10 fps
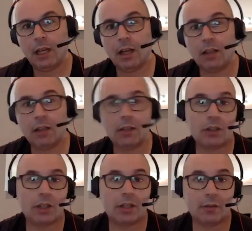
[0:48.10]
I, I,
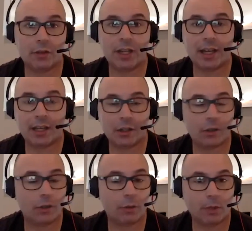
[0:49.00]
use it every day and I
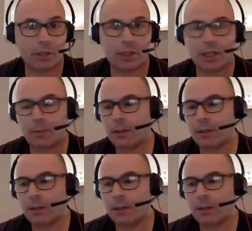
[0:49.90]
use it with my team.